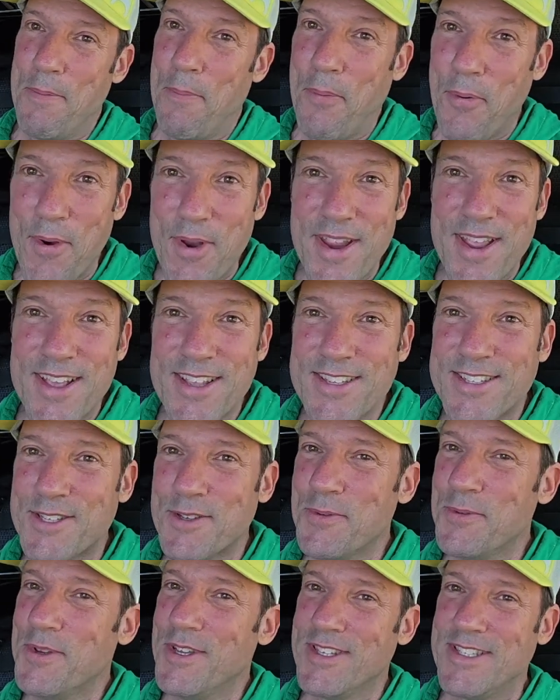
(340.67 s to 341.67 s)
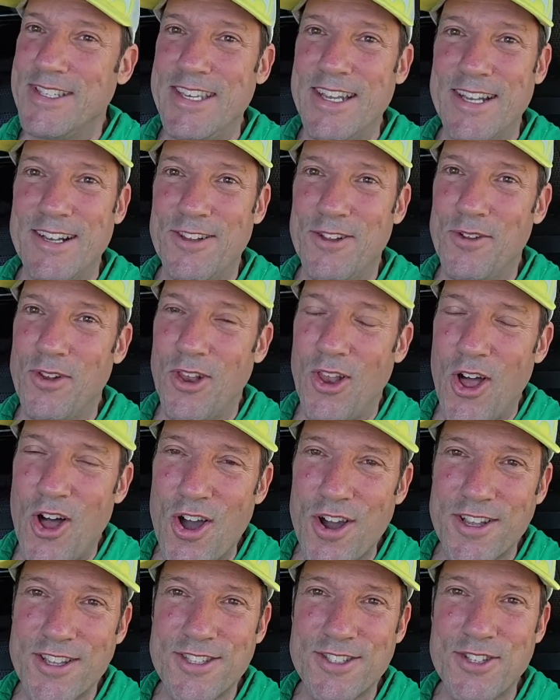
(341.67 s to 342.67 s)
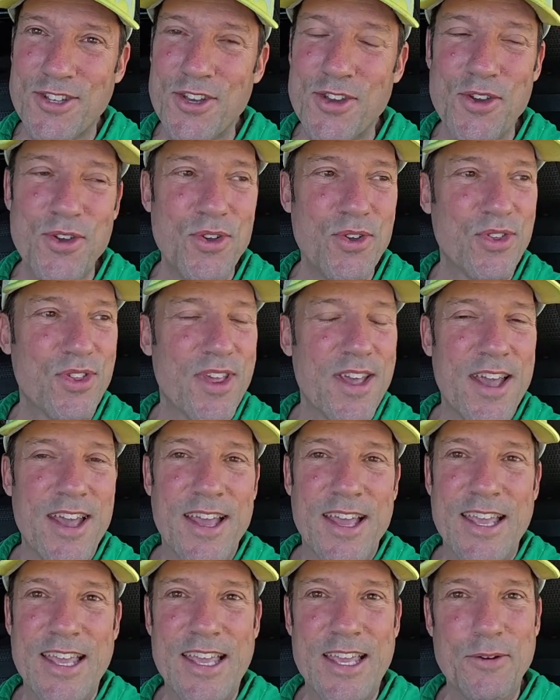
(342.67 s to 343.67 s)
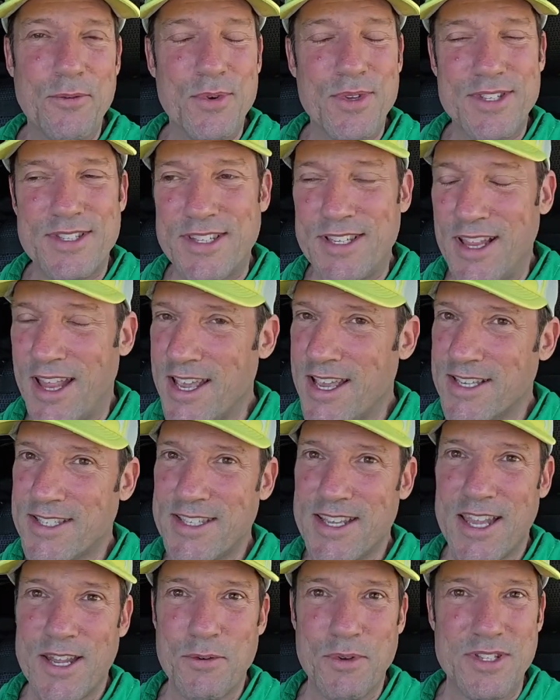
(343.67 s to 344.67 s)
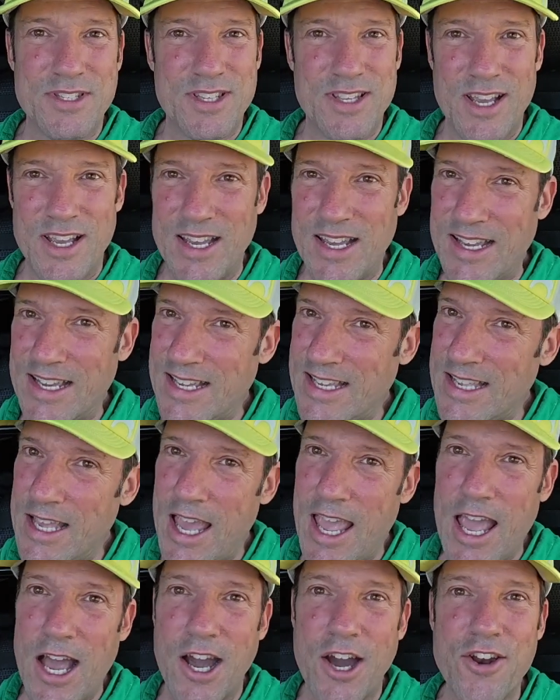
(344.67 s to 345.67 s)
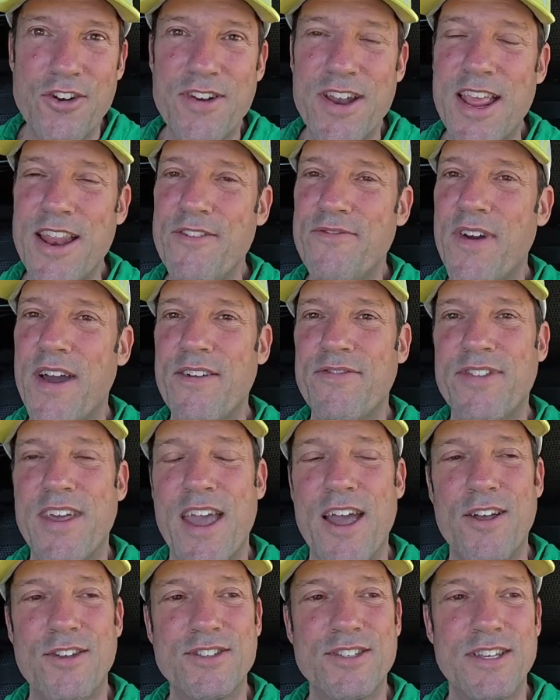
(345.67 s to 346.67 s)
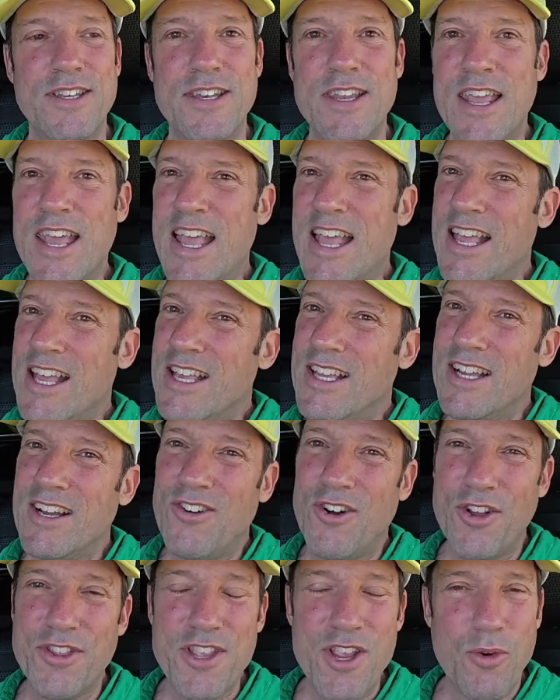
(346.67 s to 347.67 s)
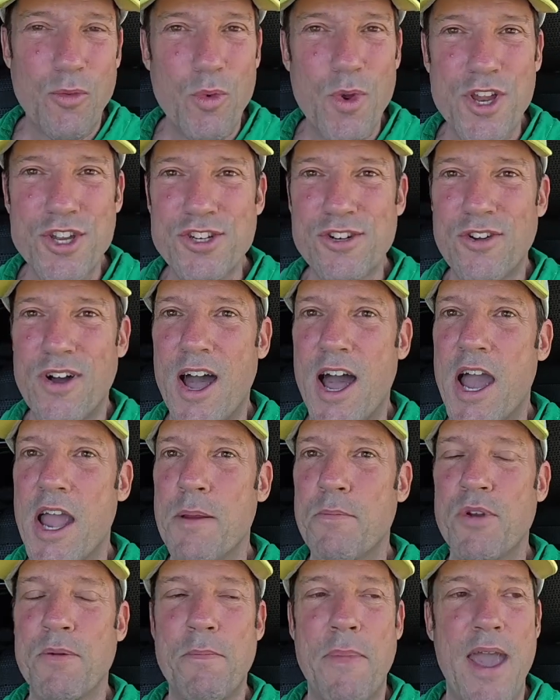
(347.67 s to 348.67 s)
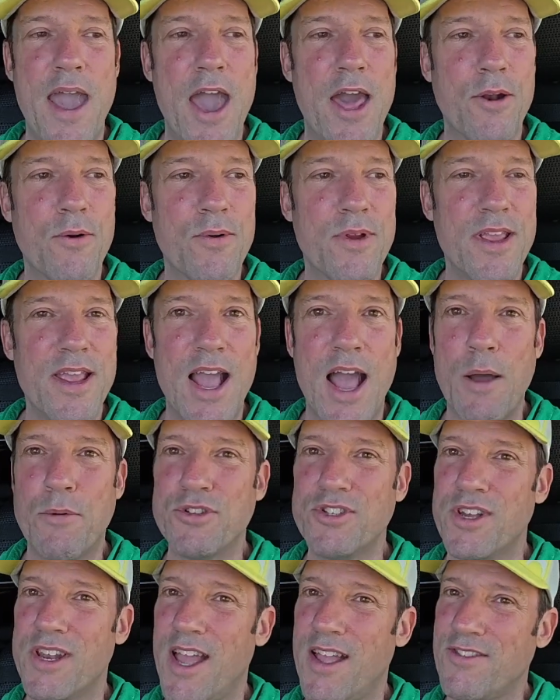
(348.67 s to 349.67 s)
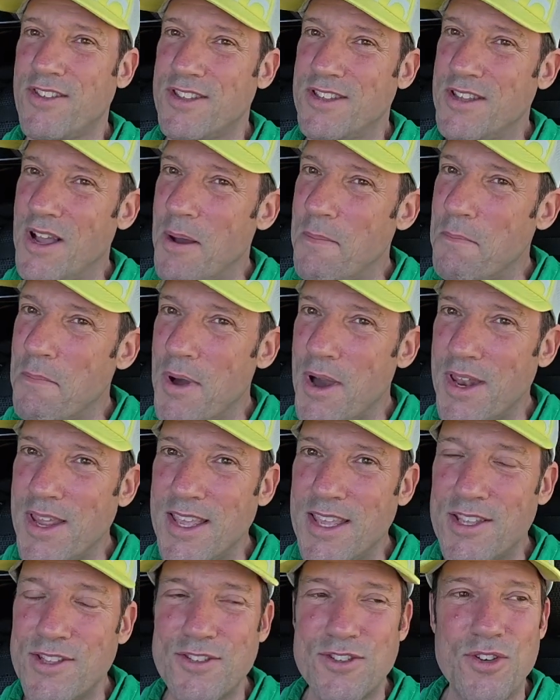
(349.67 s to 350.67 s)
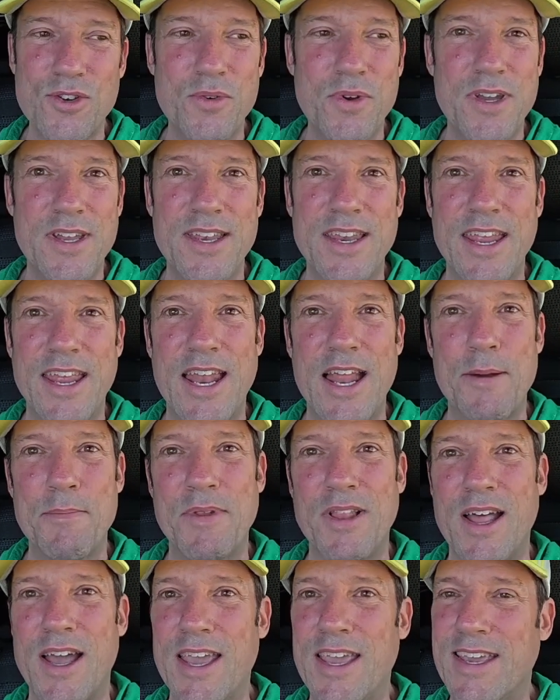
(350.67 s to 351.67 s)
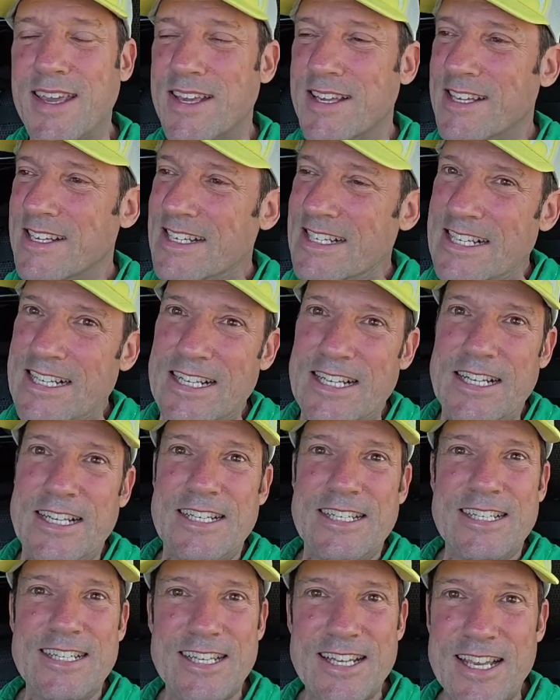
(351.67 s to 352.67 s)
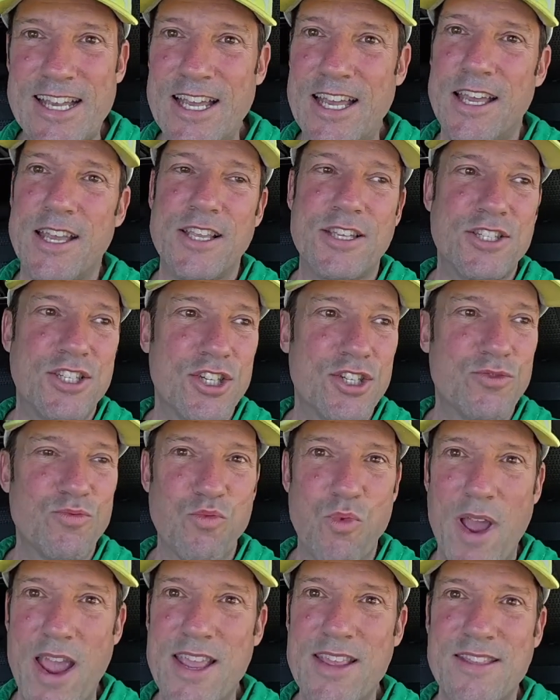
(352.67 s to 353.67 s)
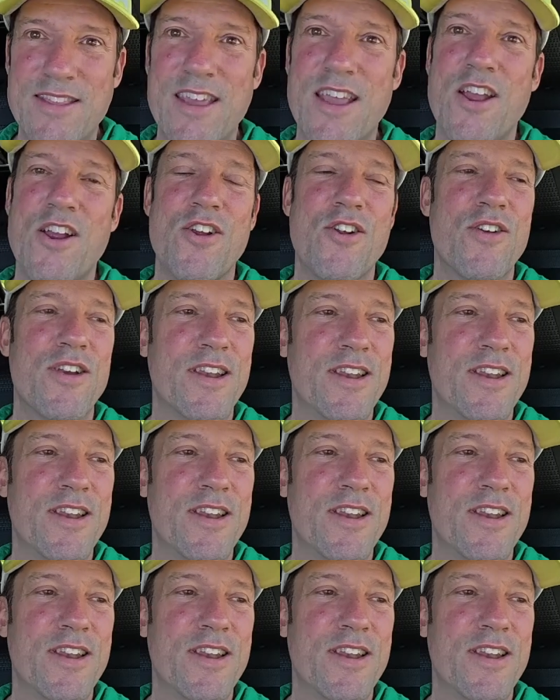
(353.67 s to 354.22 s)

Prius was getting a little long in the tooth. It was, like I said, it was 185,000 on the original hybrid battery. I was going to have to dump money into it. And I'm like, it's just right there.